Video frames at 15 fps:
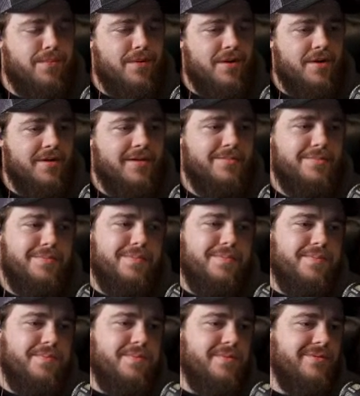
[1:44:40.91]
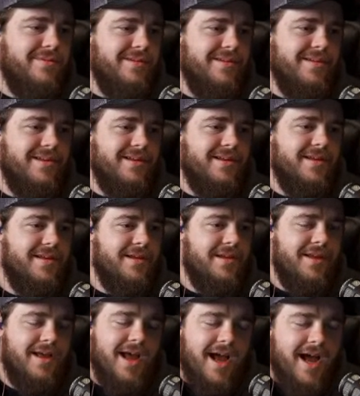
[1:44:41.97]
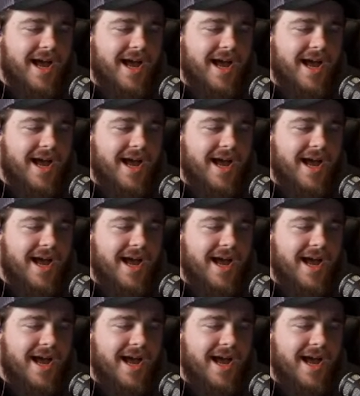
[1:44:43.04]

because that shit's loud as fuck.